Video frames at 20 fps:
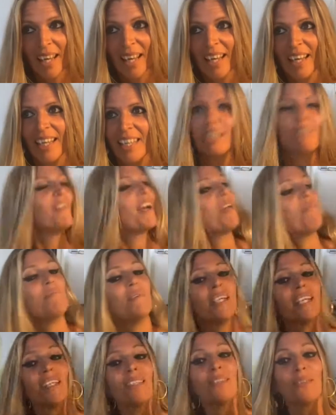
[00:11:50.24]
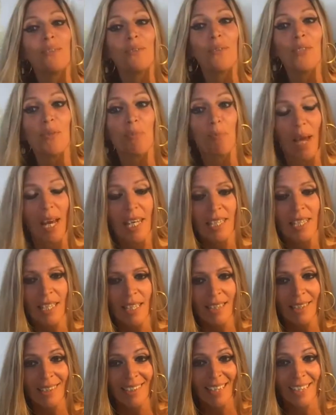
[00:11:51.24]
if I begin to lose
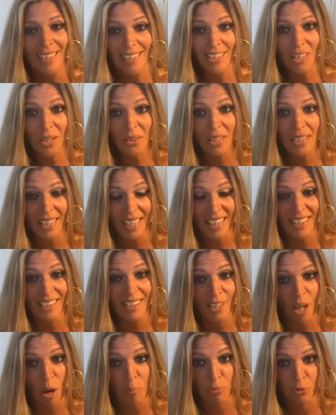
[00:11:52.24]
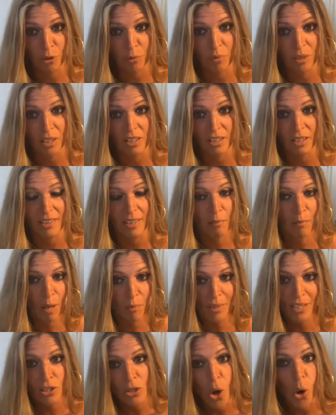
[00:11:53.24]
patience, she's going to say stop to me. She's going to say,
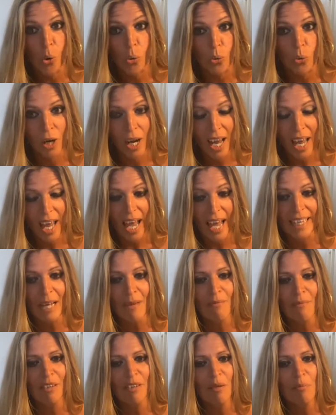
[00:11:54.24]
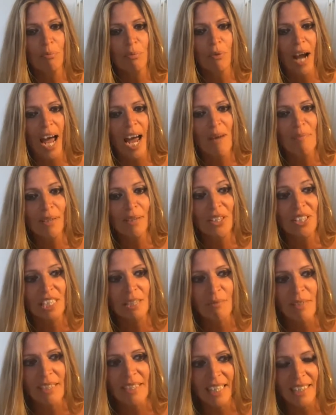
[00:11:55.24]
Mommy, no. And I'm very proud because
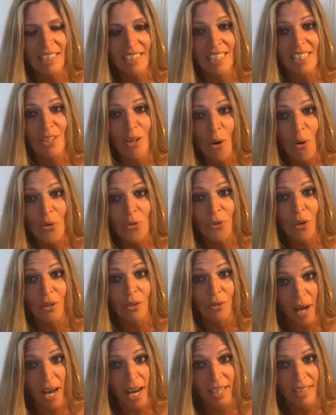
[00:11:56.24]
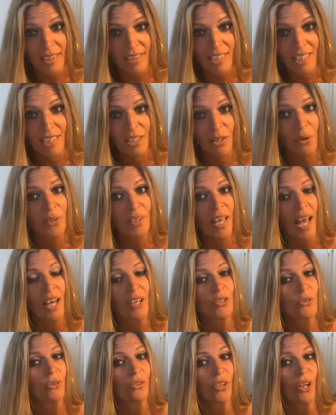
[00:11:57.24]
she means that she knows her rights. She knows I
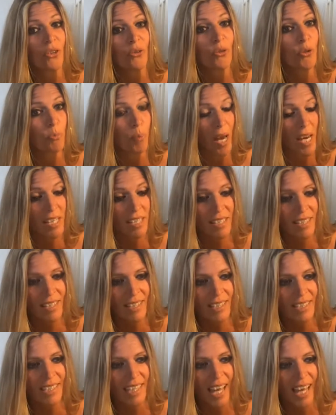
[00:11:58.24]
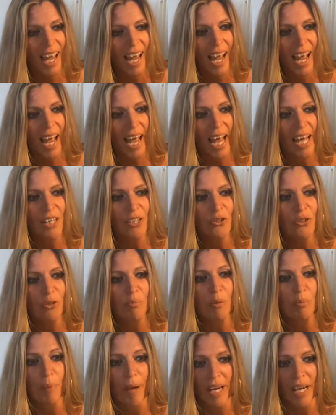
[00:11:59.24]
should not lose patience. I should
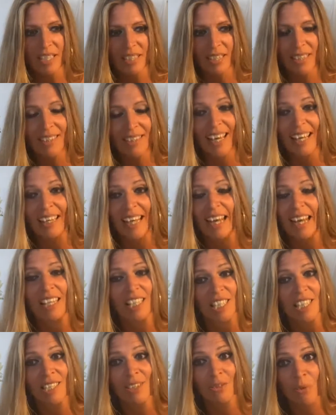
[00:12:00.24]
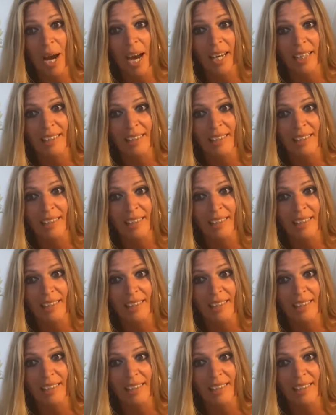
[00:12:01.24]
be patient. And she's right.